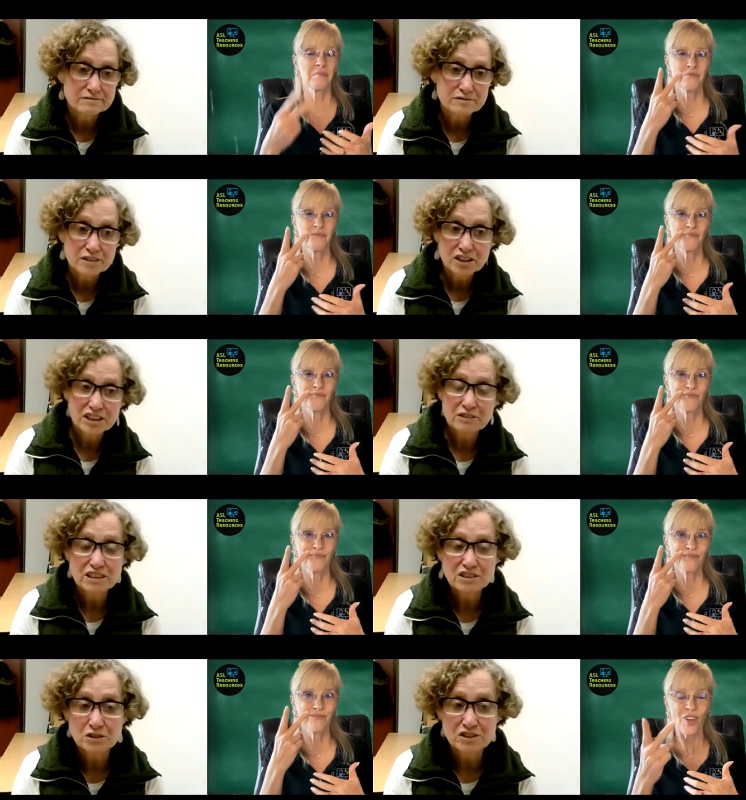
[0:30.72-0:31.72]
Speaker 1: learning
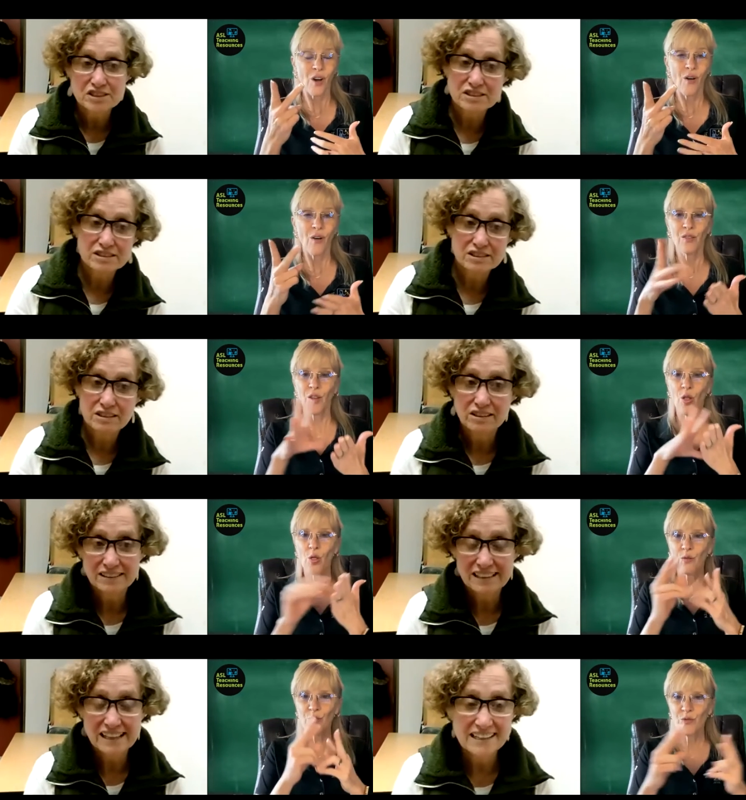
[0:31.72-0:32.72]
resources
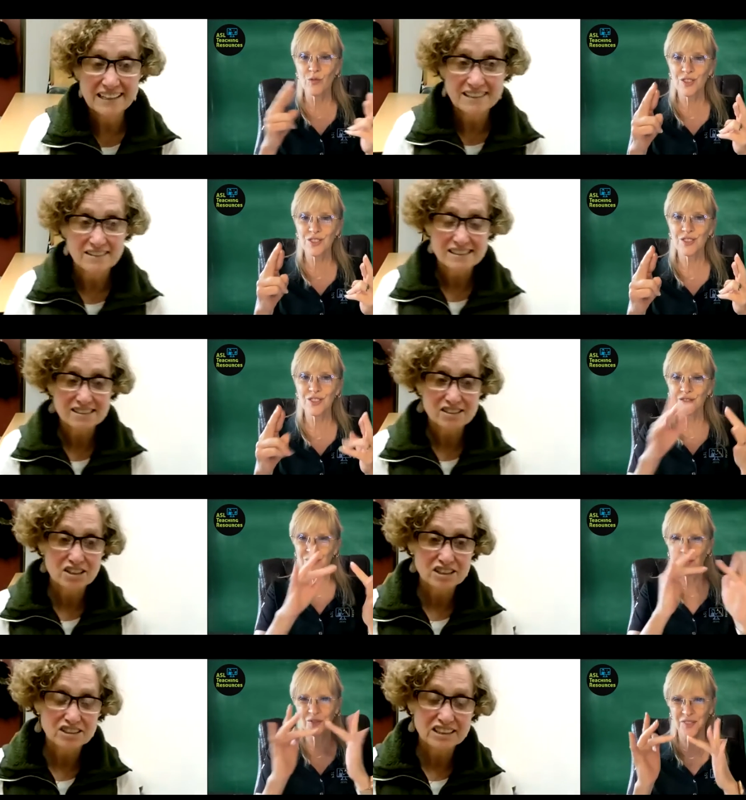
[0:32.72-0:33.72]
online and
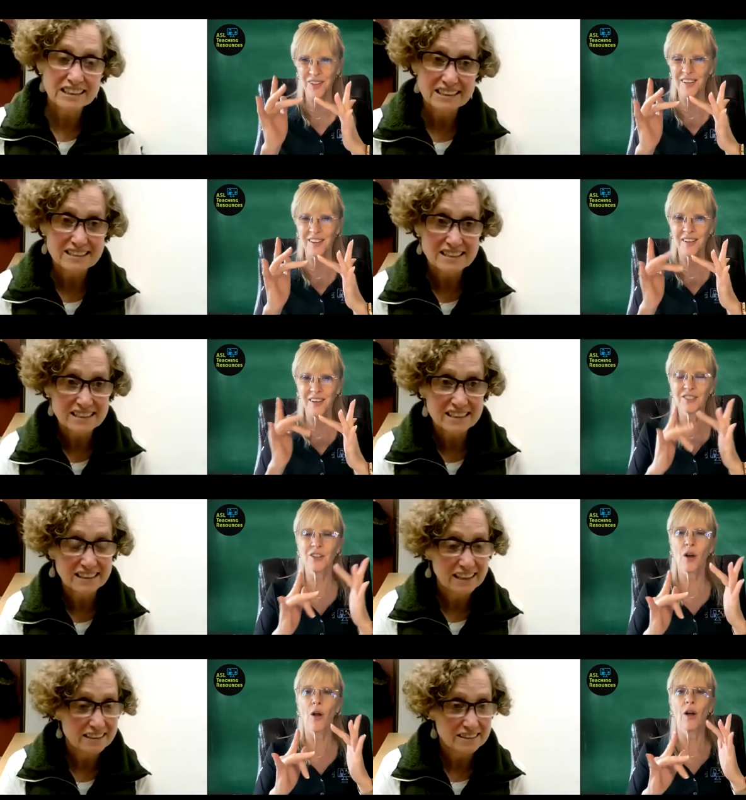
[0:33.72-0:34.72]
started looking and
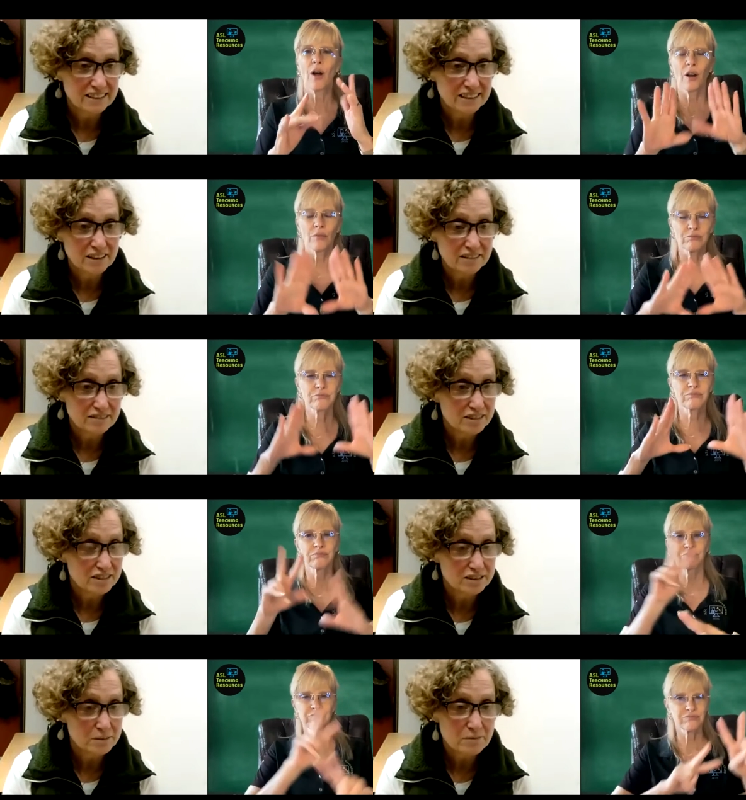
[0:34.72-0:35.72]
seeing that uh,
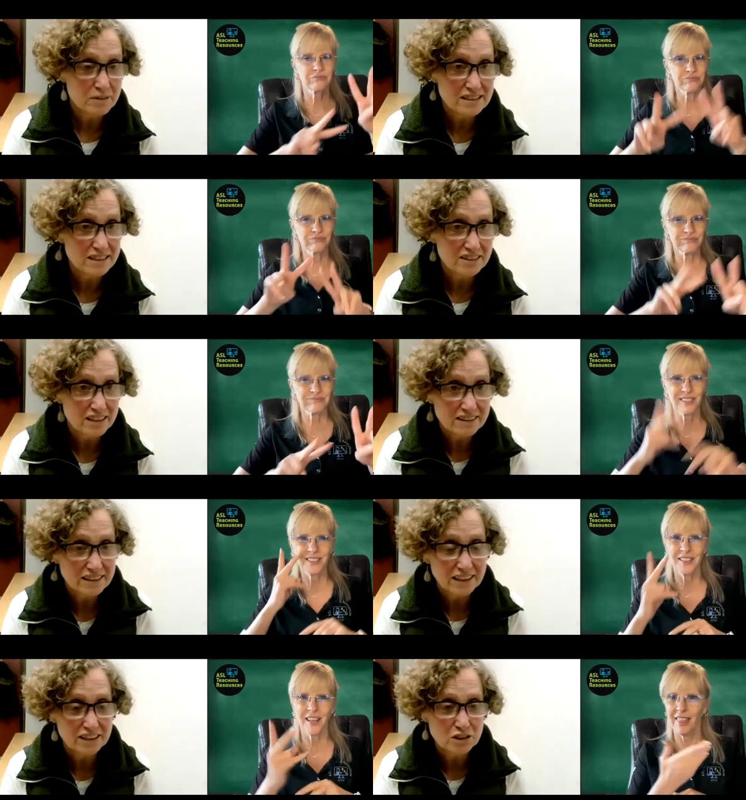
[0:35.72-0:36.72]
there's some things there that I
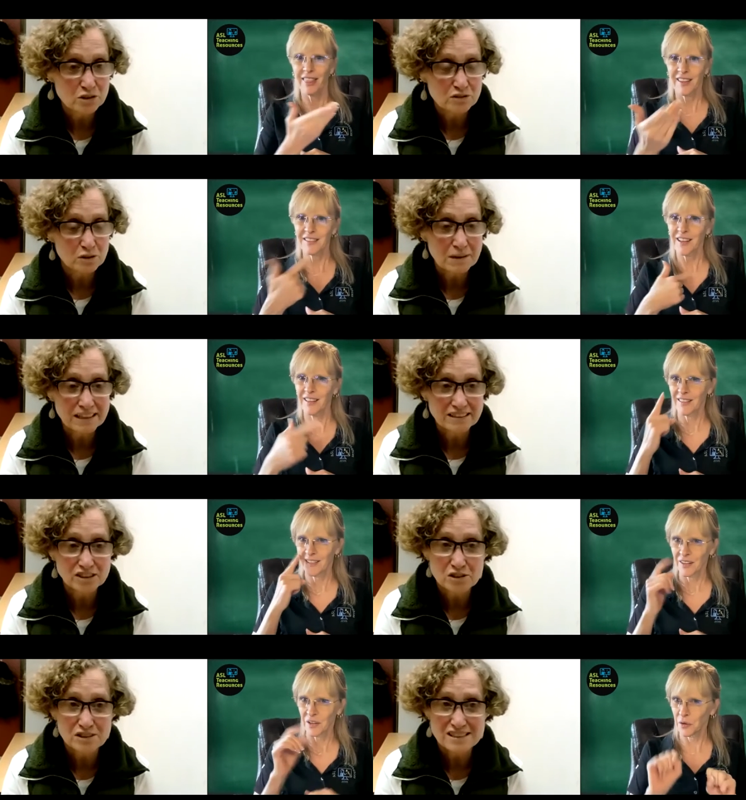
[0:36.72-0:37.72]
think I can use for my
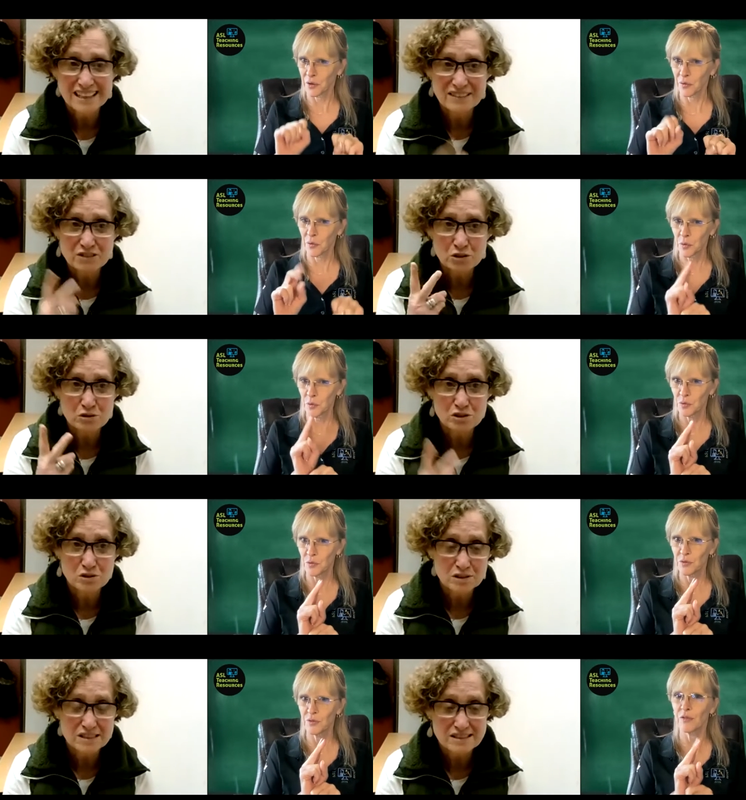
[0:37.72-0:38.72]
students. I have two
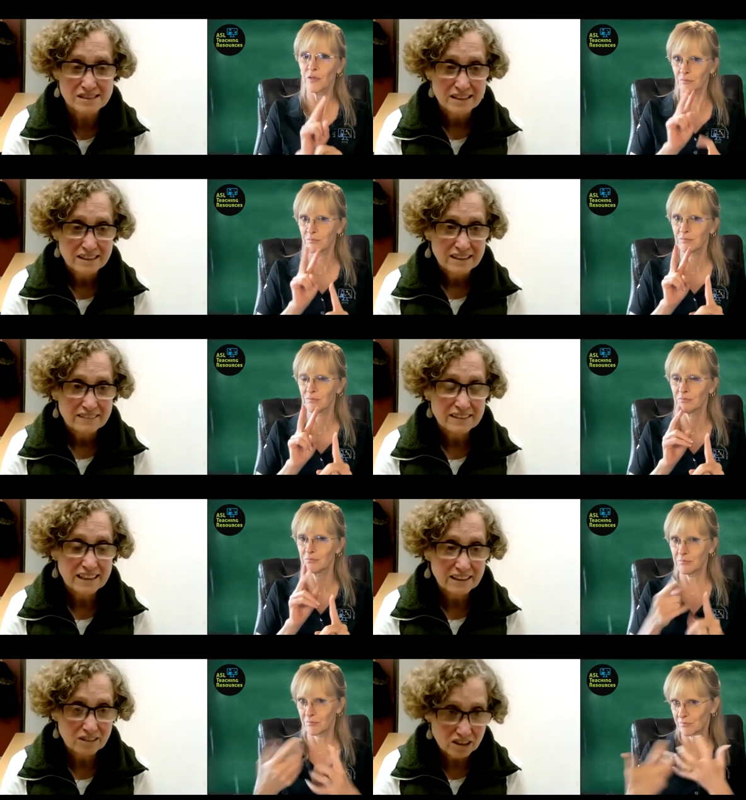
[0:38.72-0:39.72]
students
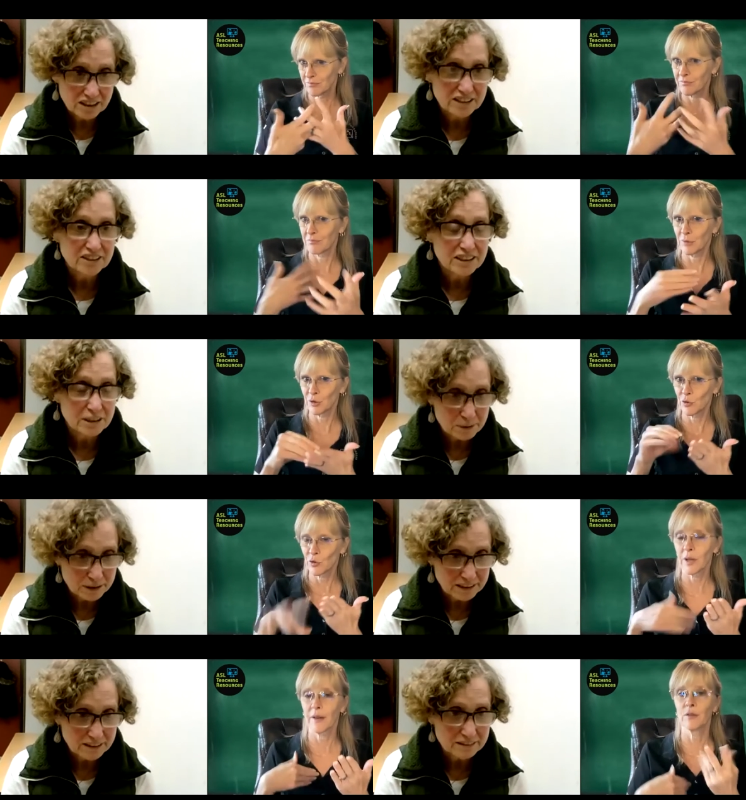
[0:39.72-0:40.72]
that are hearing
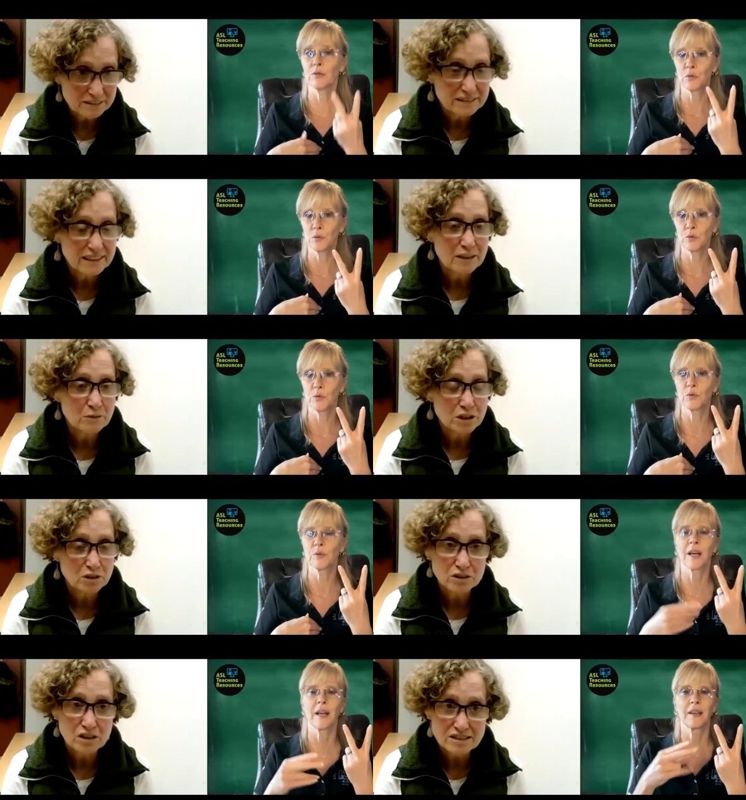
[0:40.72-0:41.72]
impaired and we
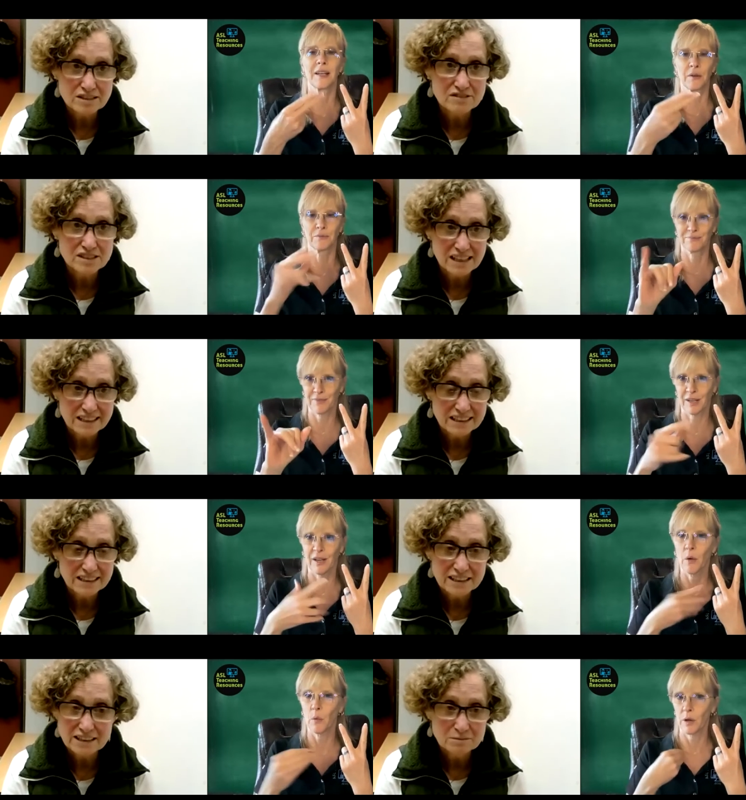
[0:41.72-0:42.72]
do lots of signing
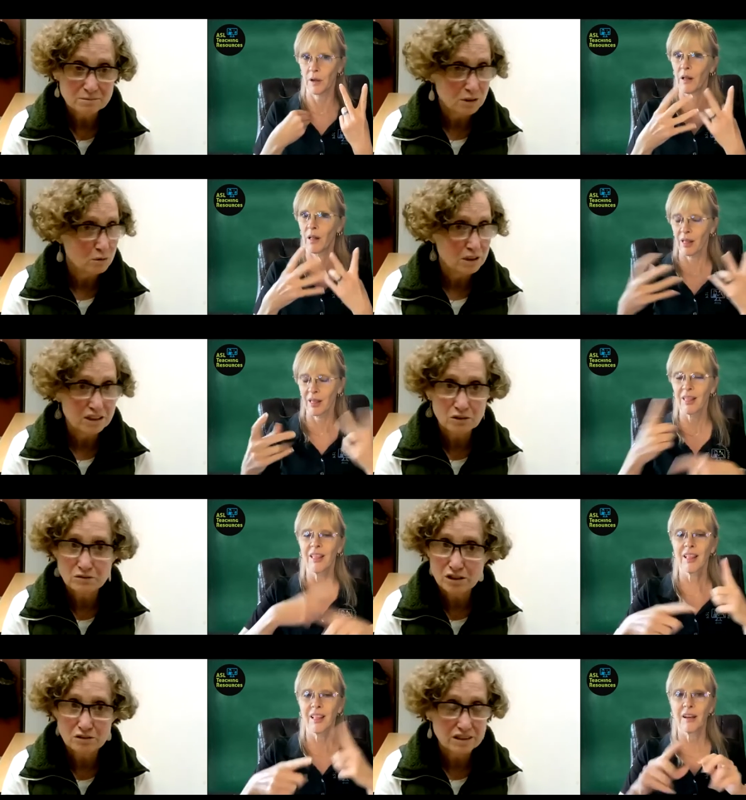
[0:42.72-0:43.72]
here, but we
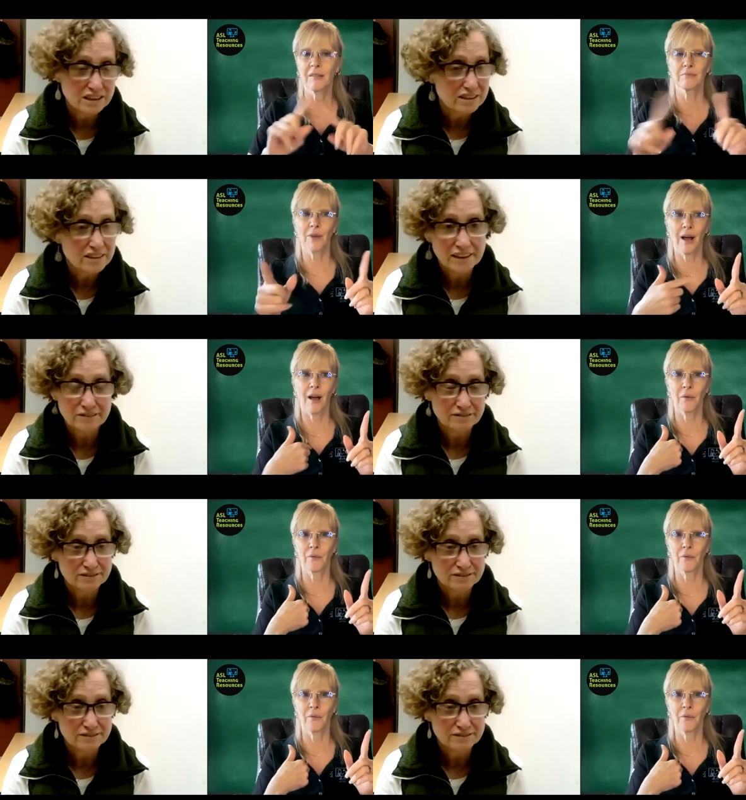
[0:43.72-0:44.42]
don't know near enough.